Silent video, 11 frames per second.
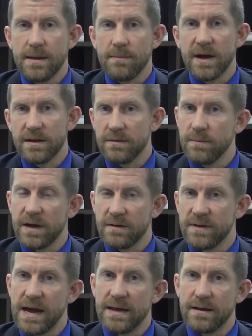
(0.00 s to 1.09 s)
might
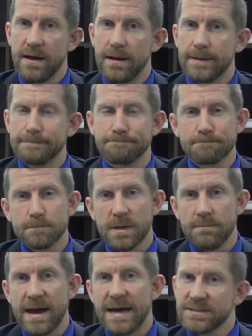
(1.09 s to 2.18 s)
have not
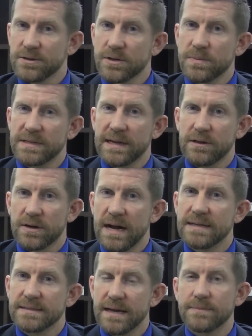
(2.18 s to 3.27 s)
mastered a particular
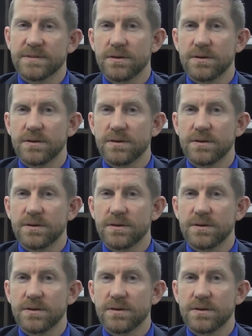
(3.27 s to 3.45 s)
concept.